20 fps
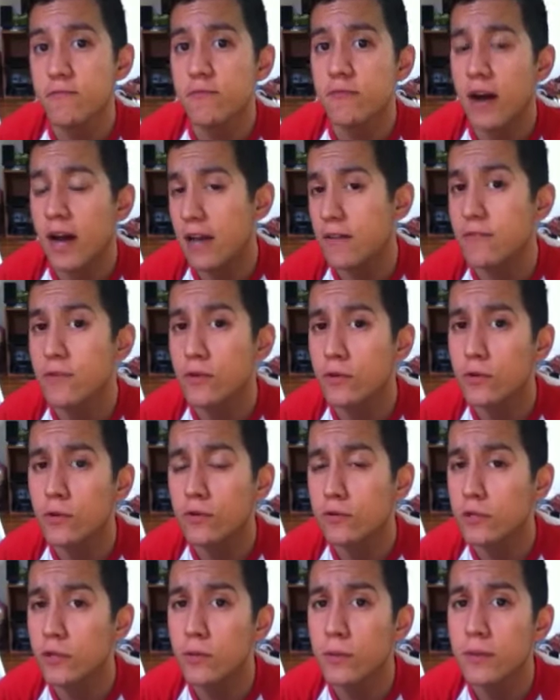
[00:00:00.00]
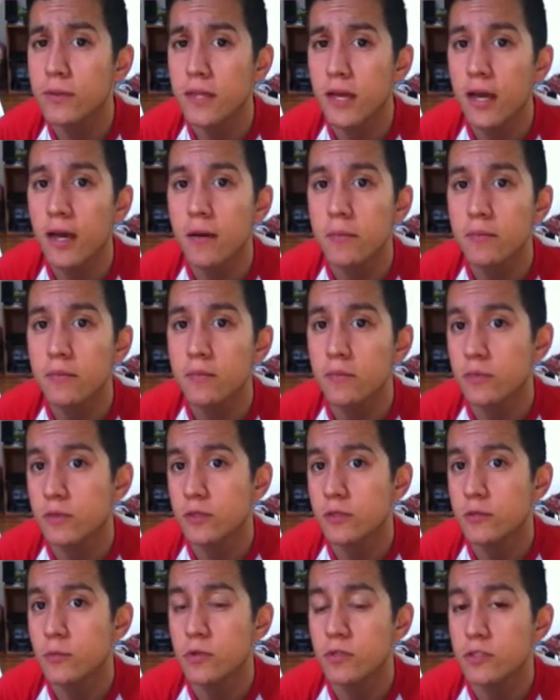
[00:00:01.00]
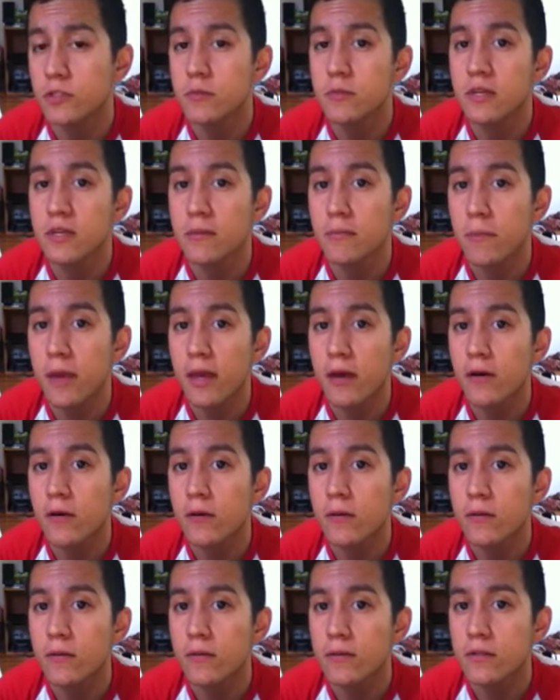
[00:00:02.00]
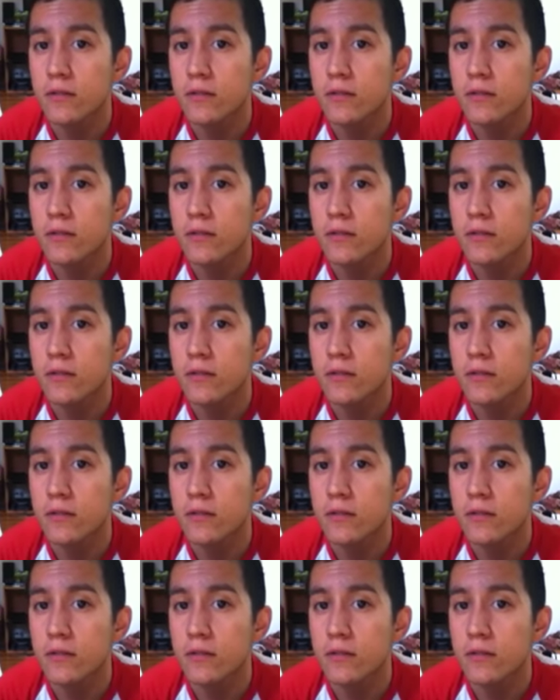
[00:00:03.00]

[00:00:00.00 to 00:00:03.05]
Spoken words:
5-year-old knowing that I was supposed to be a male